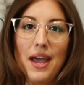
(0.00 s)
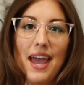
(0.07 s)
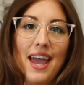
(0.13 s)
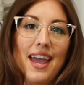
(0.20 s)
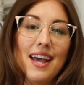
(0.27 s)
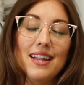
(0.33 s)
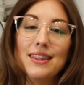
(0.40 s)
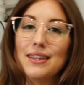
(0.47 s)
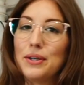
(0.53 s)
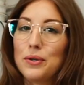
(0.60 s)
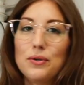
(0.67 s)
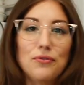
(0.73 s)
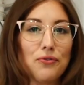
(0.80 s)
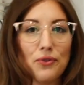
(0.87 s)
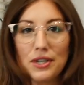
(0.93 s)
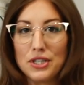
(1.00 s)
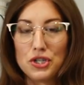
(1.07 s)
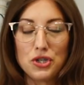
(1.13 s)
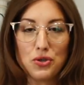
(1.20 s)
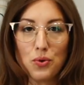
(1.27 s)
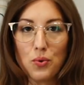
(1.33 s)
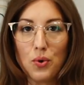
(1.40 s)
a little
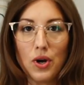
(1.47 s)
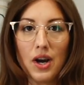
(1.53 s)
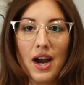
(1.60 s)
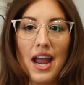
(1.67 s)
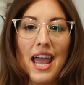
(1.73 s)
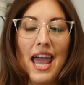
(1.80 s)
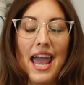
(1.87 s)
fridge tour